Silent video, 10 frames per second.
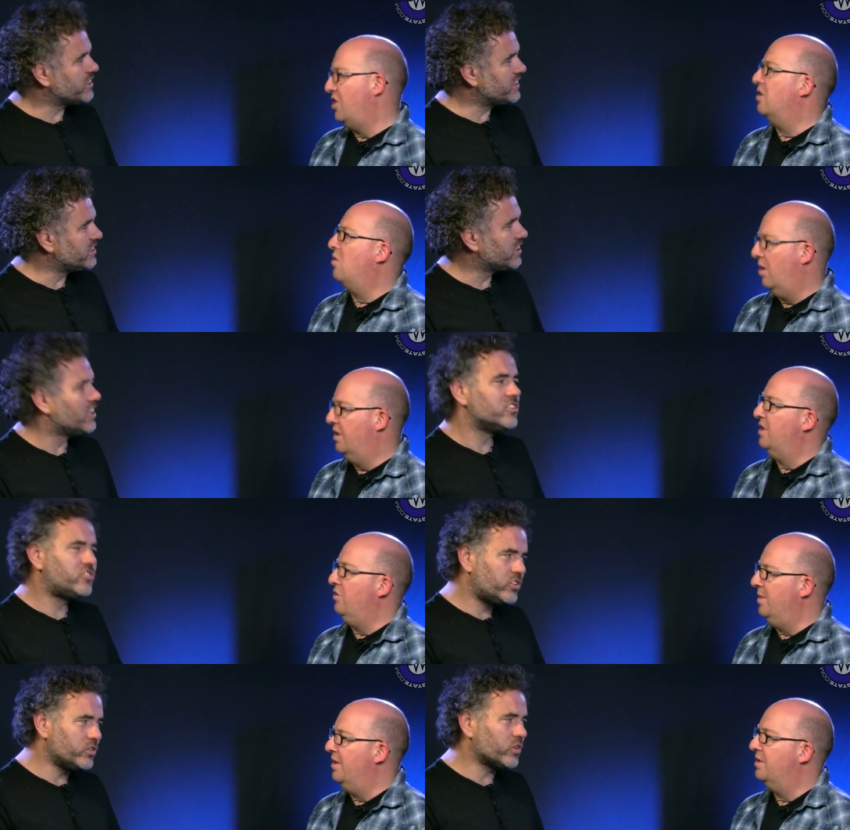Speaker 1: studio quality,
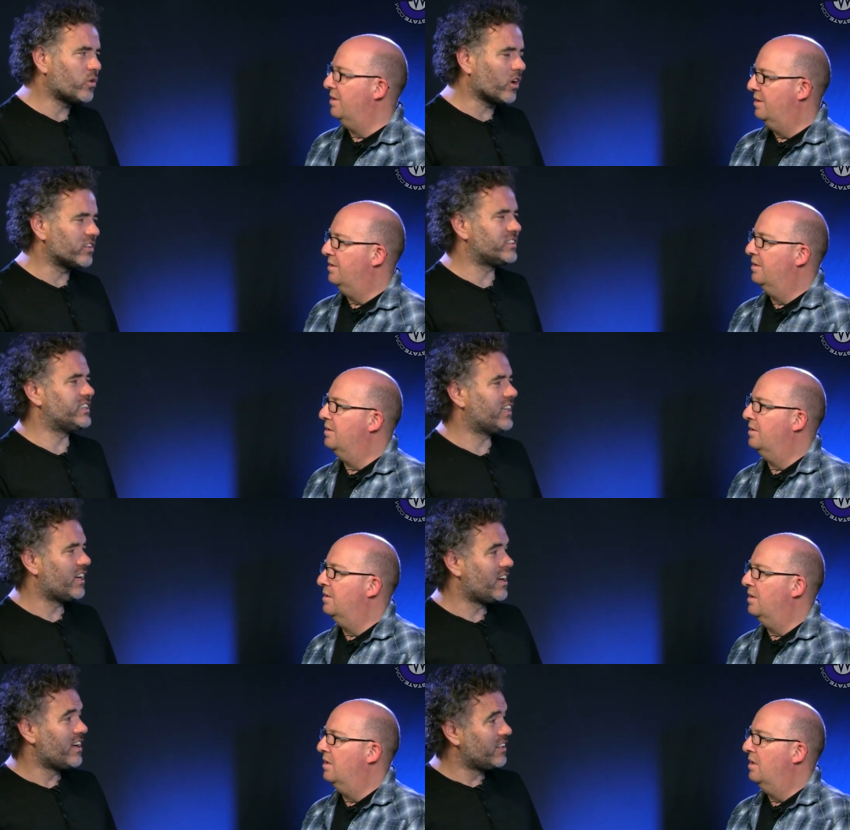almost. studio quality
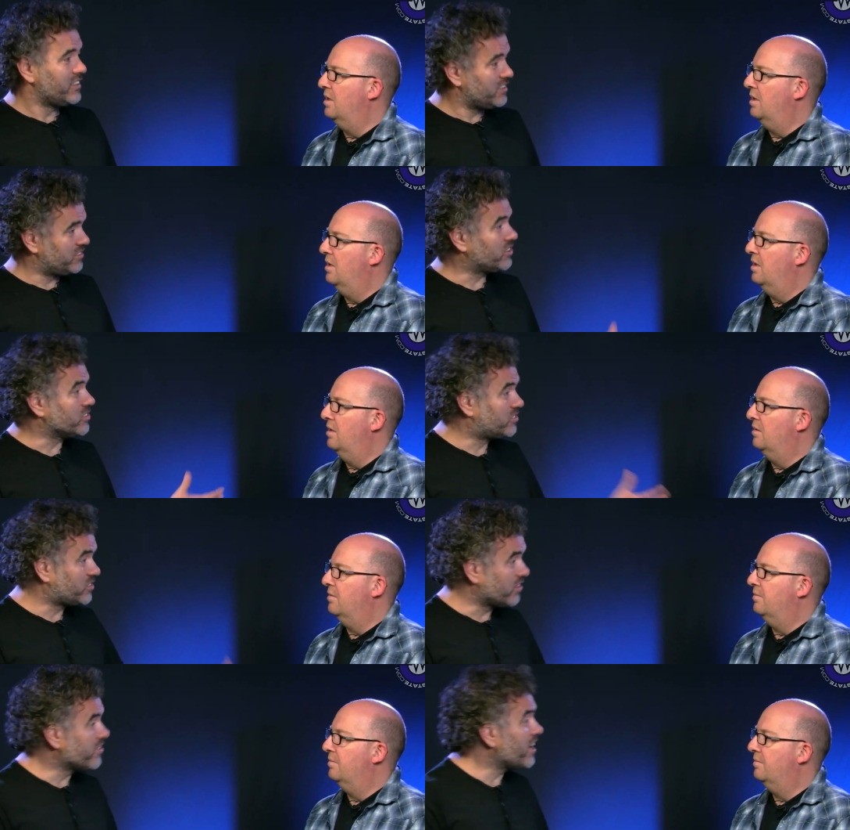so,
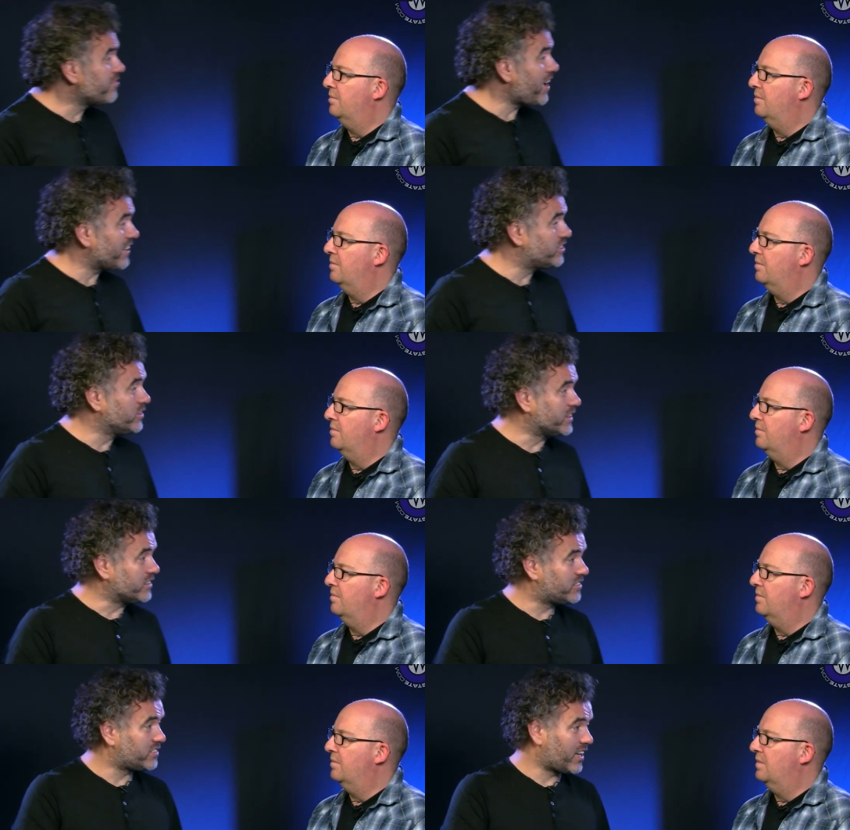so effects units